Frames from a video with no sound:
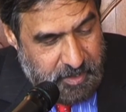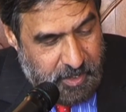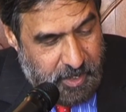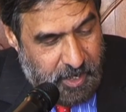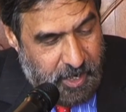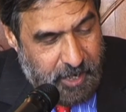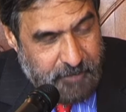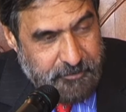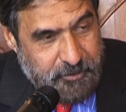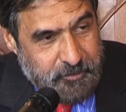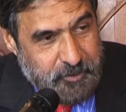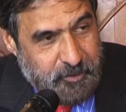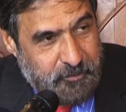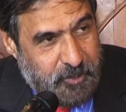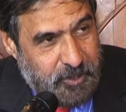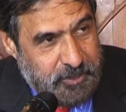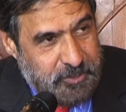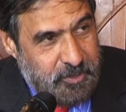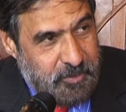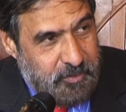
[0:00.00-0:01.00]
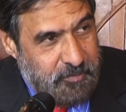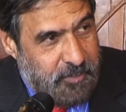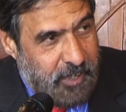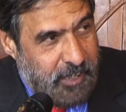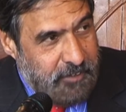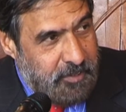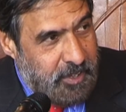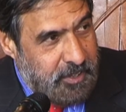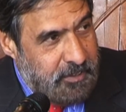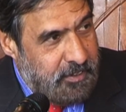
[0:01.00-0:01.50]
Half of the Fortune
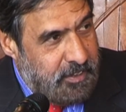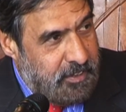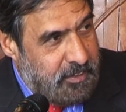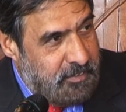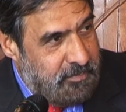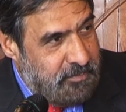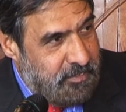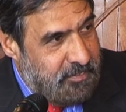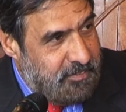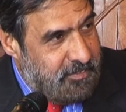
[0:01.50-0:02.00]
500